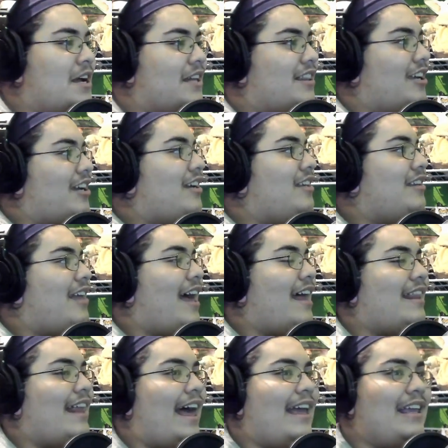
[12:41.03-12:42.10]
thinking
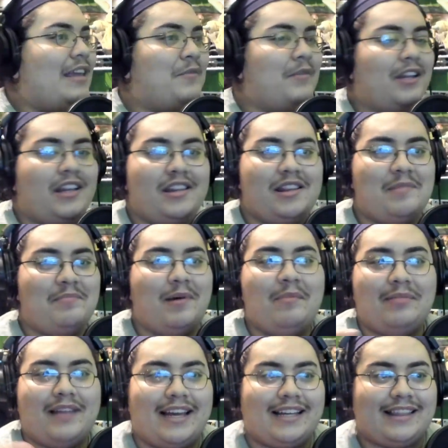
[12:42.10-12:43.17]
that he would slip
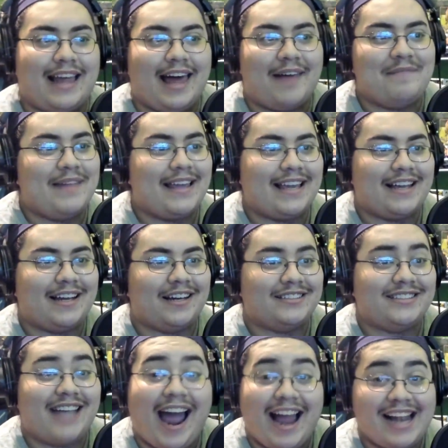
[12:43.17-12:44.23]
up like that, making a
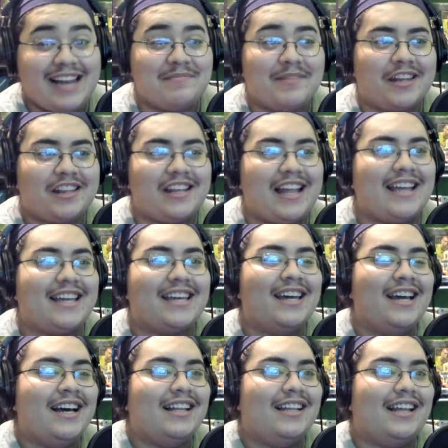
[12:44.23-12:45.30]
tiny mistake
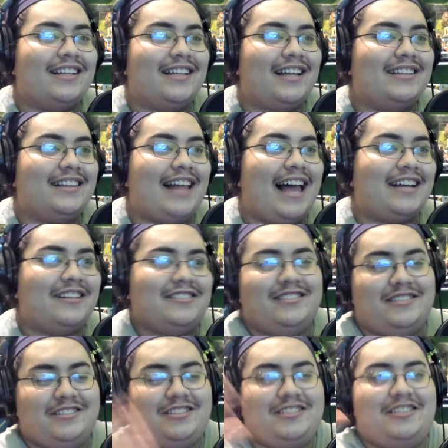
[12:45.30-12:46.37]
like that
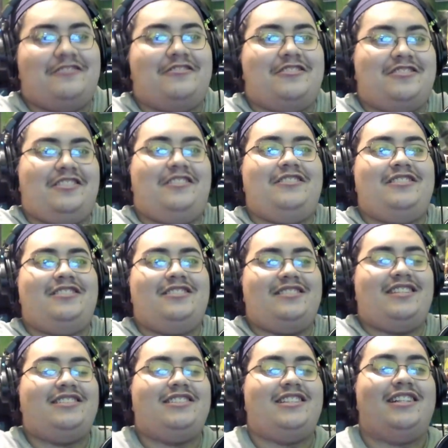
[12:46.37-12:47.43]
could, you know, result into
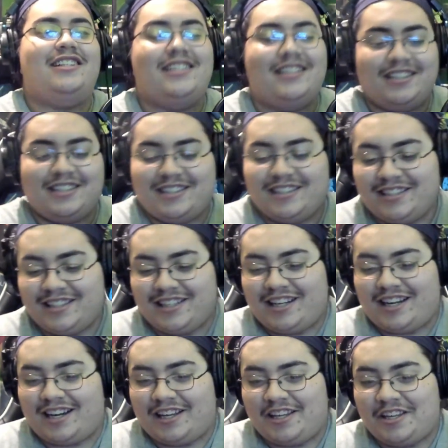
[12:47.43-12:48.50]
such a
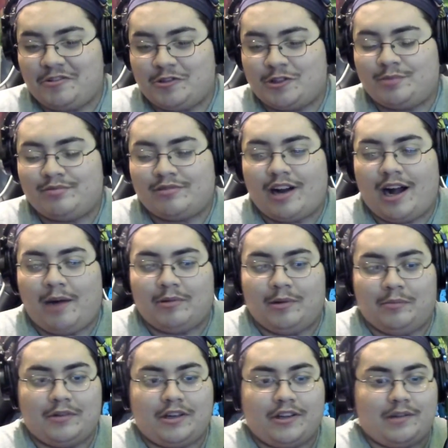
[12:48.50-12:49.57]
huge
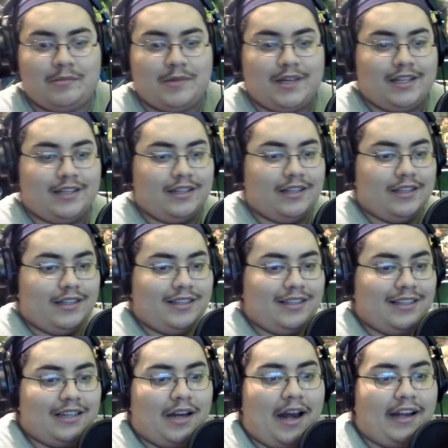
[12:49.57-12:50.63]
problem. Because I mean,
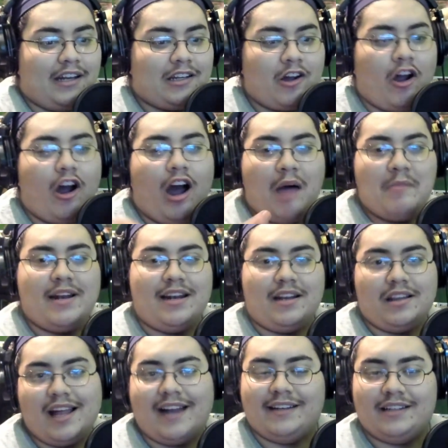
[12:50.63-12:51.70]
it's common
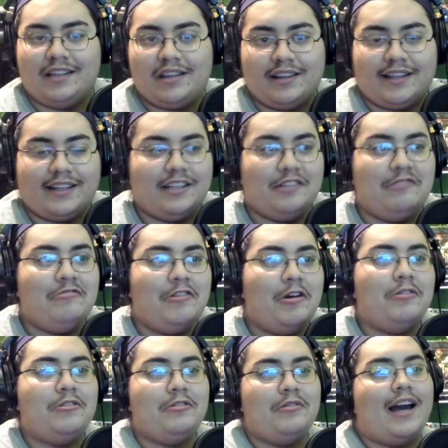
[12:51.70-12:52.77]
sense. Like, you
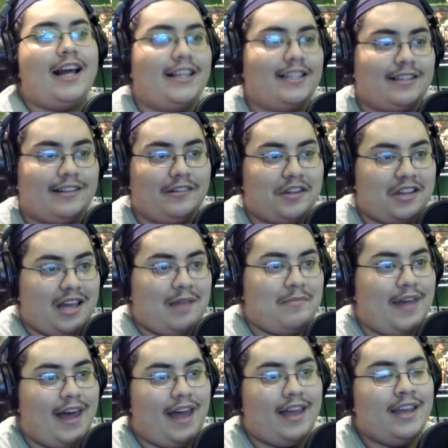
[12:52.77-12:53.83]
know, you gotta tell Sam
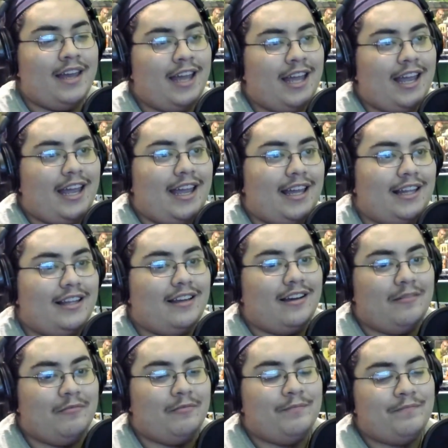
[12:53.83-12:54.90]
that. And
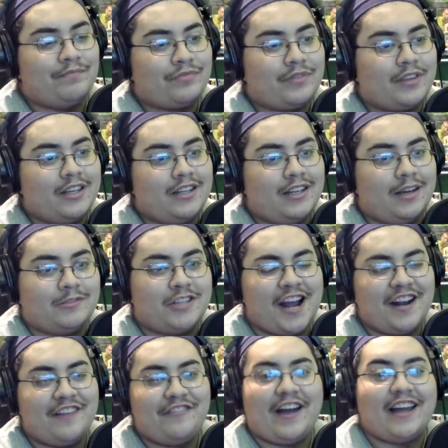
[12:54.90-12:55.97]
I'm
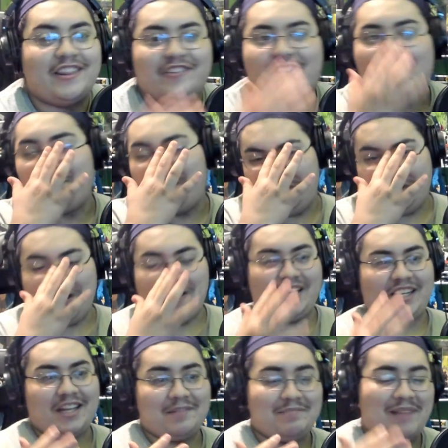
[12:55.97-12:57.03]
trying to find the right
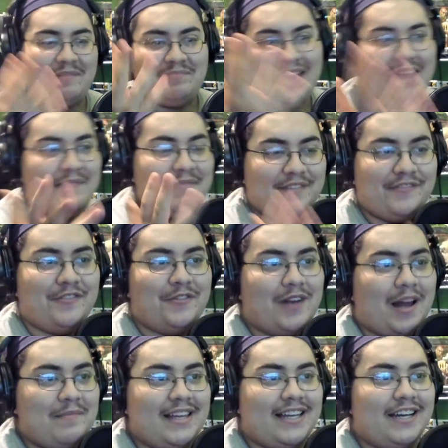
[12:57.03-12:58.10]
words. Like, by baby food,
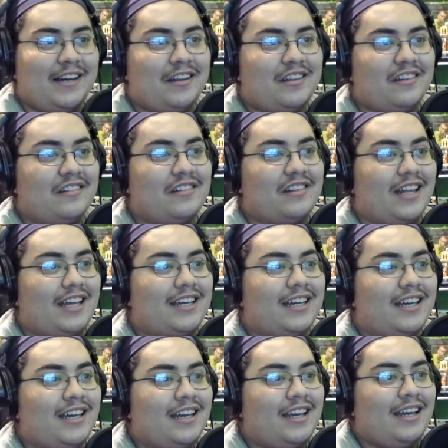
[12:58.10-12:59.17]
I mean it's just like
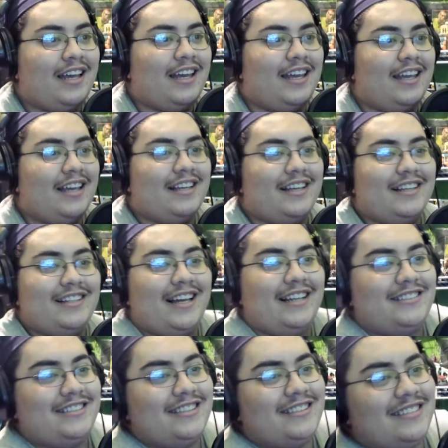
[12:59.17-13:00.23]

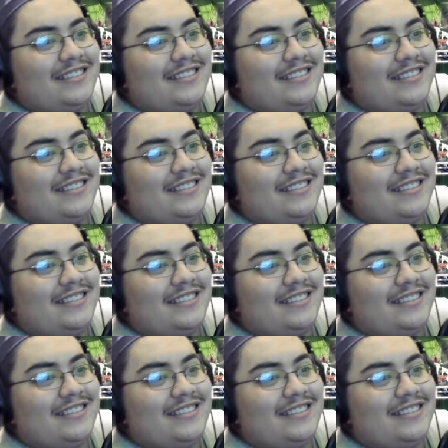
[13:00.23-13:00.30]
it just